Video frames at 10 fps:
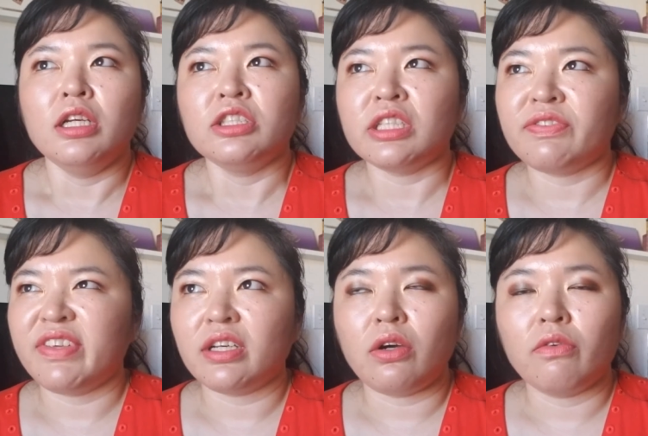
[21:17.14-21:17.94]
just
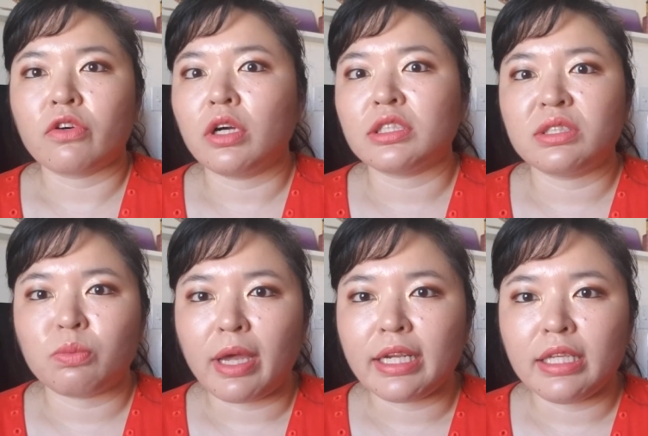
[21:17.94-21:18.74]
feel overall
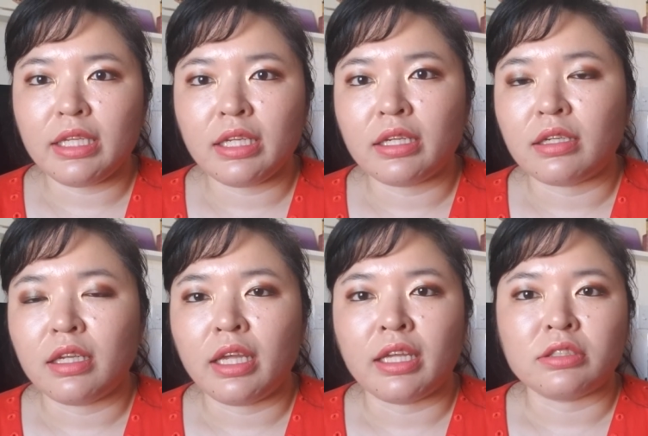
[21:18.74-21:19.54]
sweaty and,
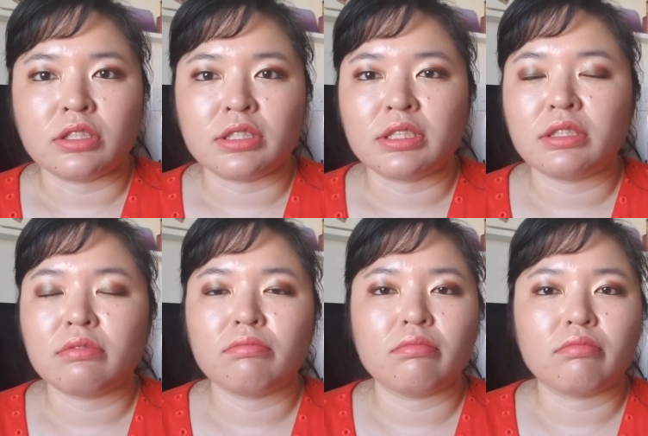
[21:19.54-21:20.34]
and just
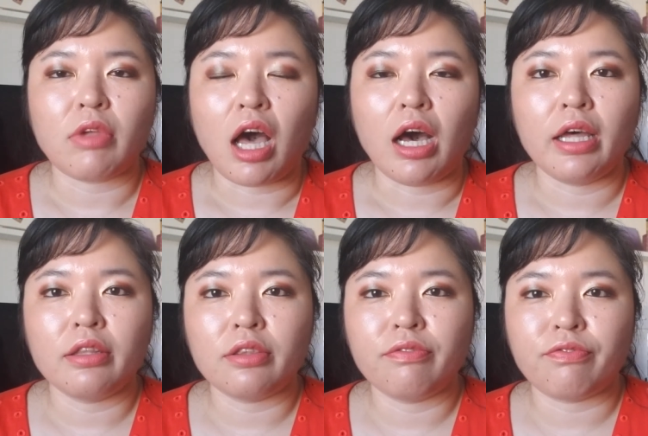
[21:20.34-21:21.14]
hot
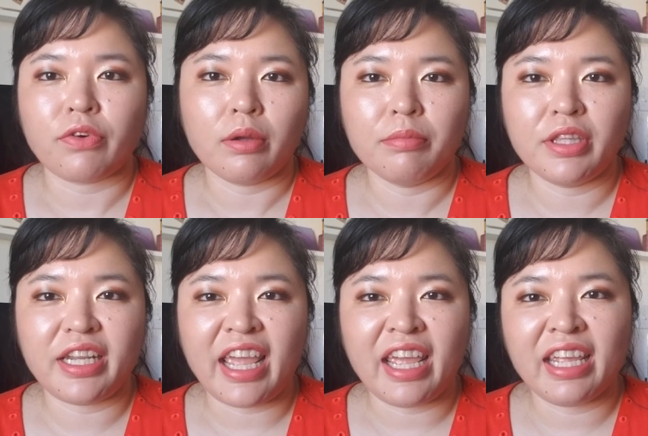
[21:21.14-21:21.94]
from the
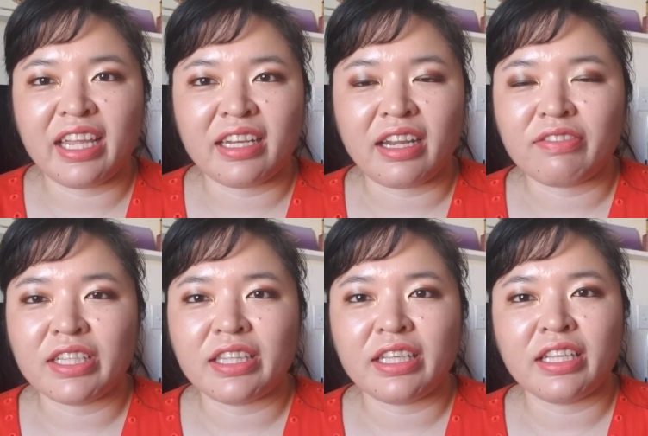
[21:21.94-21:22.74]
day and
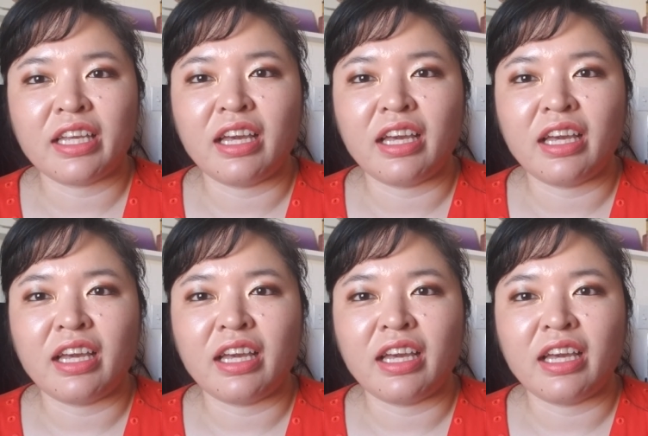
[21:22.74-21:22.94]
everything.